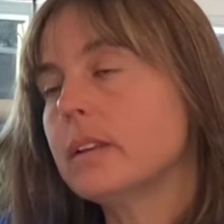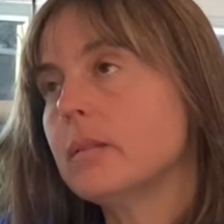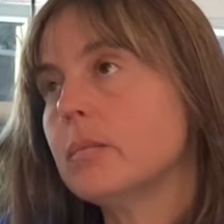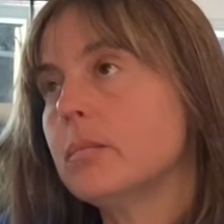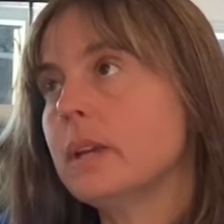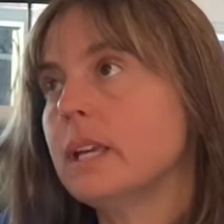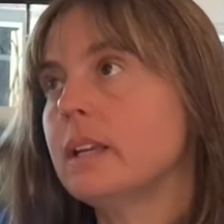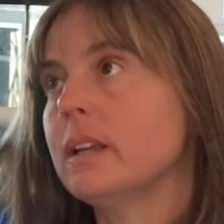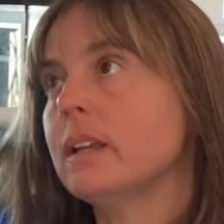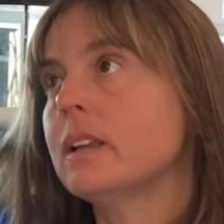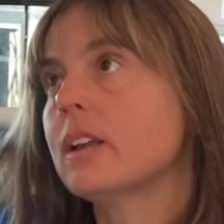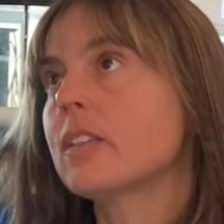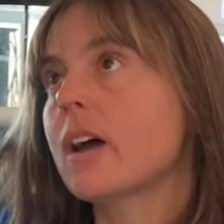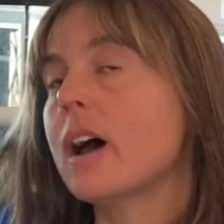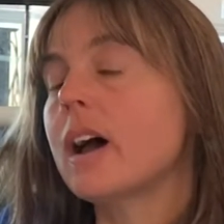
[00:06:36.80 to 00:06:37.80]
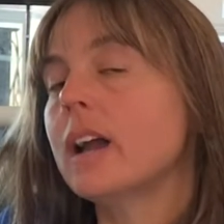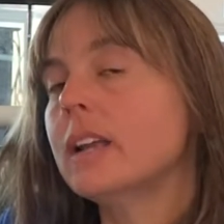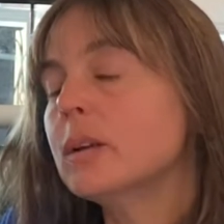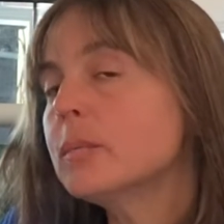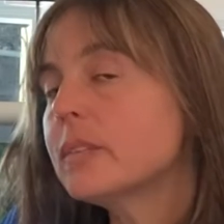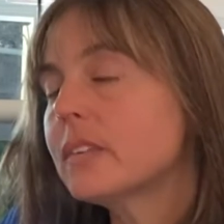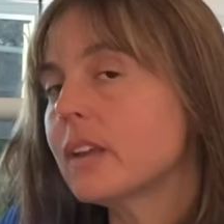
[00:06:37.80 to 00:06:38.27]
meaning the
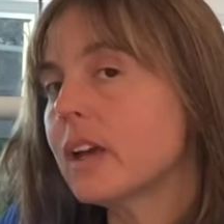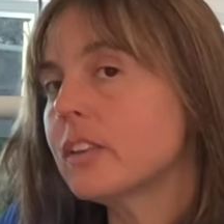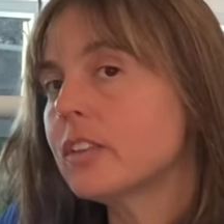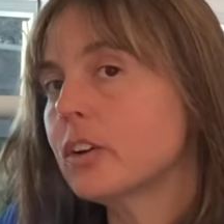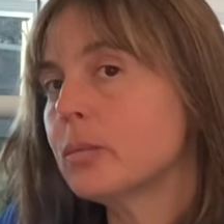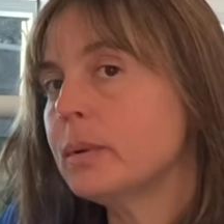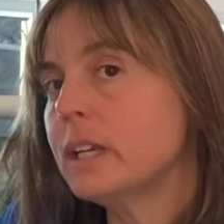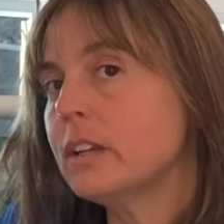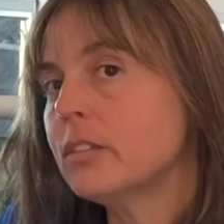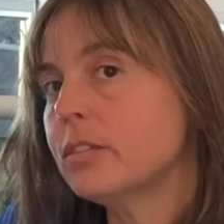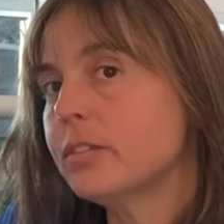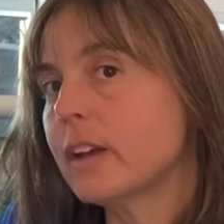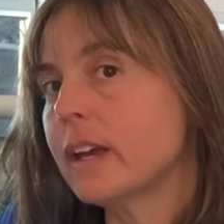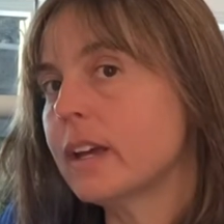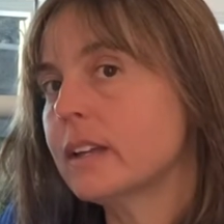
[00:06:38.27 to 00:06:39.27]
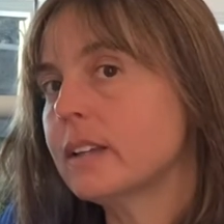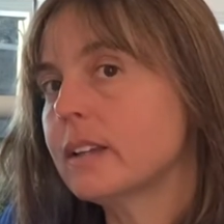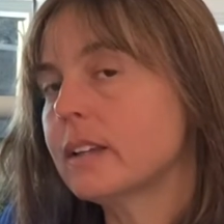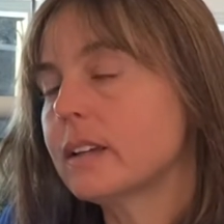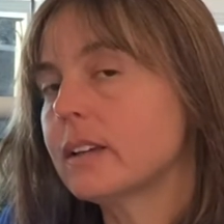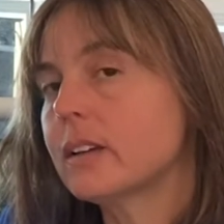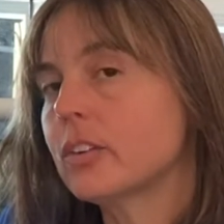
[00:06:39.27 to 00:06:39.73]
items that they're being fed
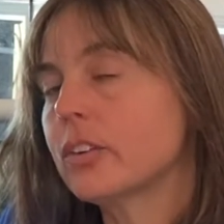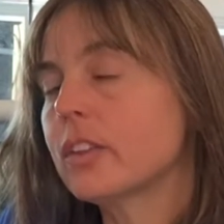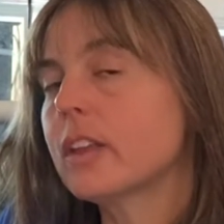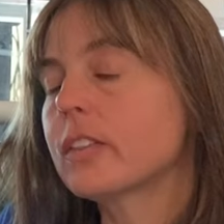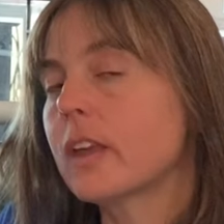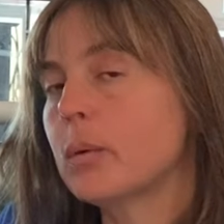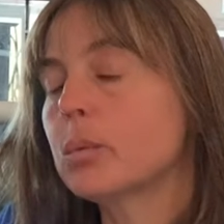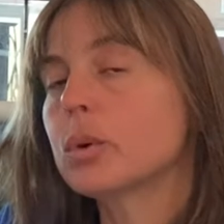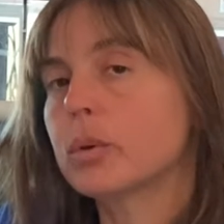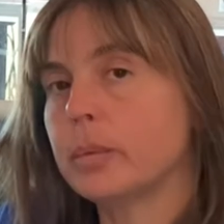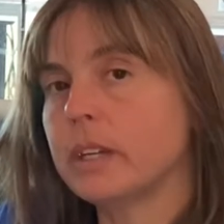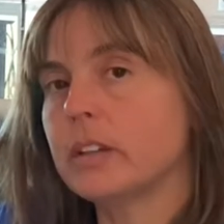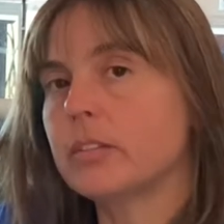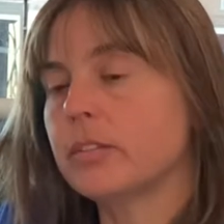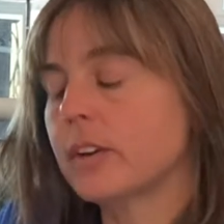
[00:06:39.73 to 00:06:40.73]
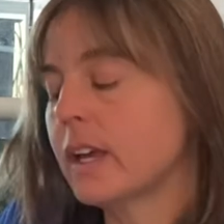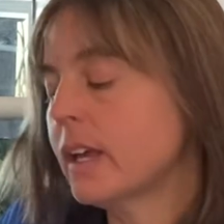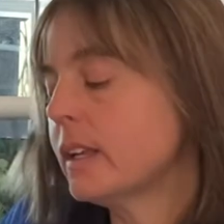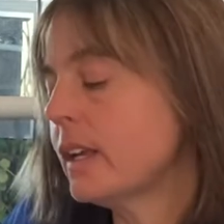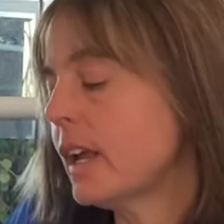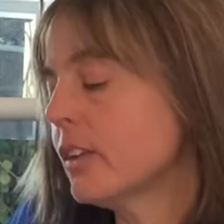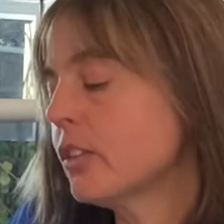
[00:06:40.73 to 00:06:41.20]
or that they were being
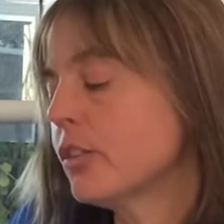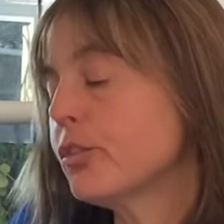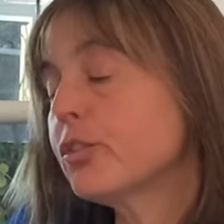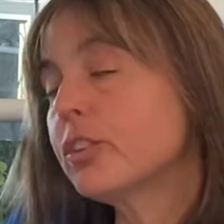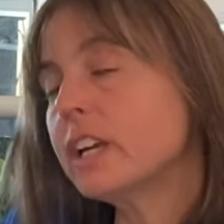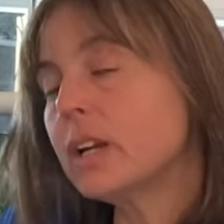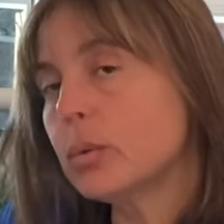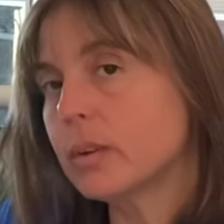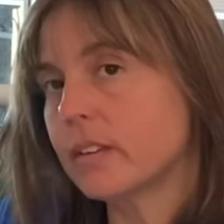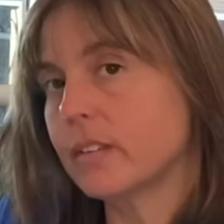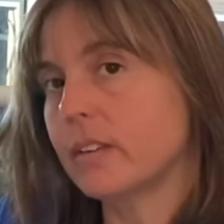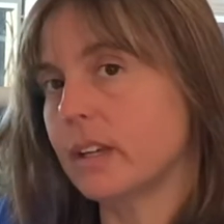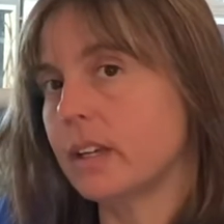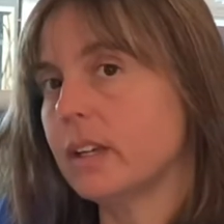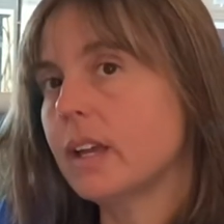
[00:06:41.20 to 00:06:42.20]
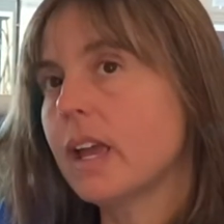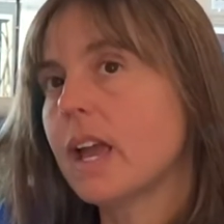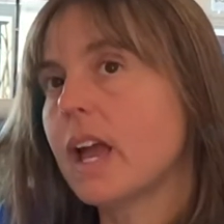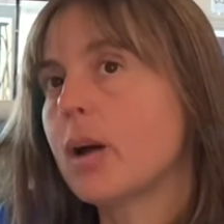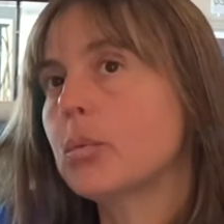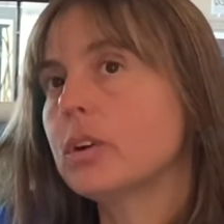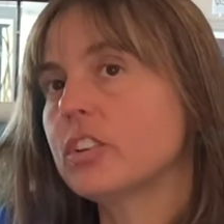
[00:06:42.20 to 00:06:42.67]
fed and the frequency
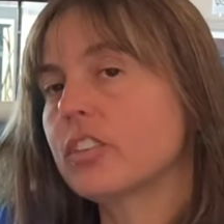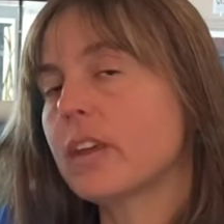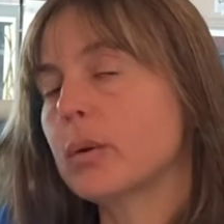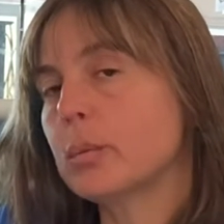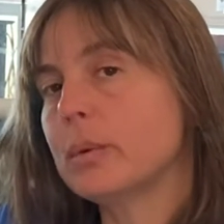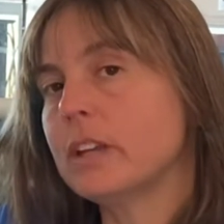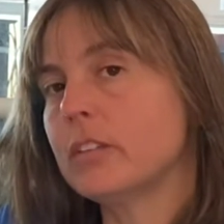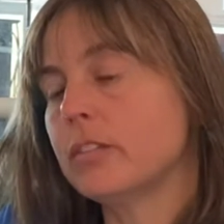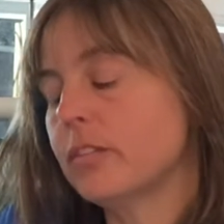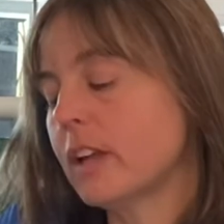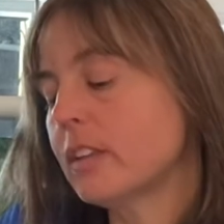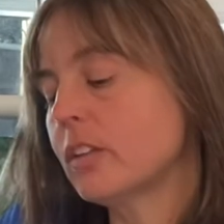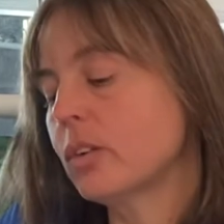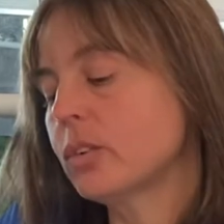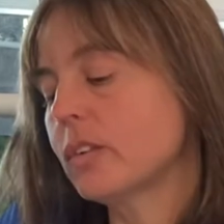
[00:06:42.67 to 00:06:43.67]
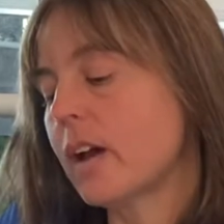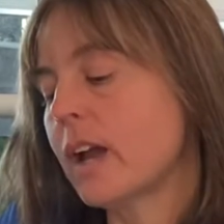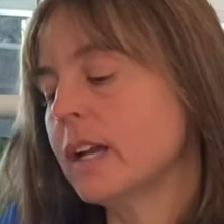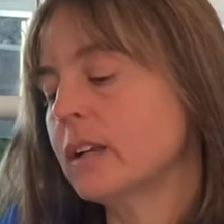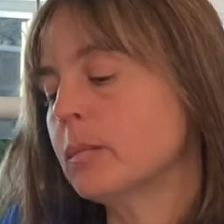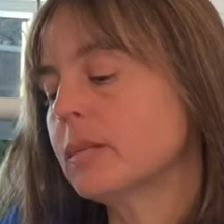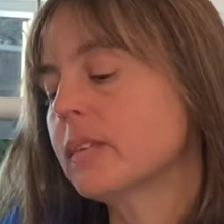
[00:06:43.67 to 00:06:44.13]
at which they were being fed those
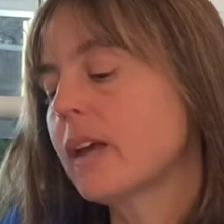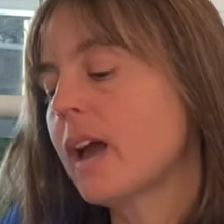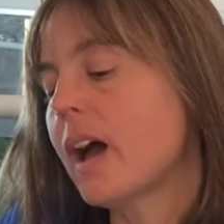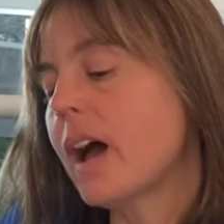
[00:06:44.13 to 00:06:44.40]
items.